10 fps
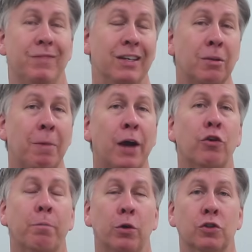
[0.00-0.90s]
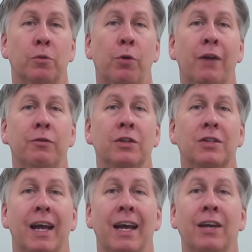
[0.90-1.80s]
is a matter of personal
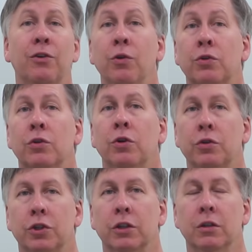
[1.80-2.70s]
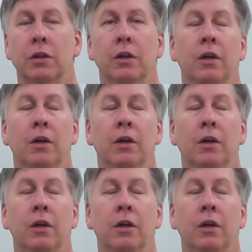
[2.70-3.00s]
preference and local culture.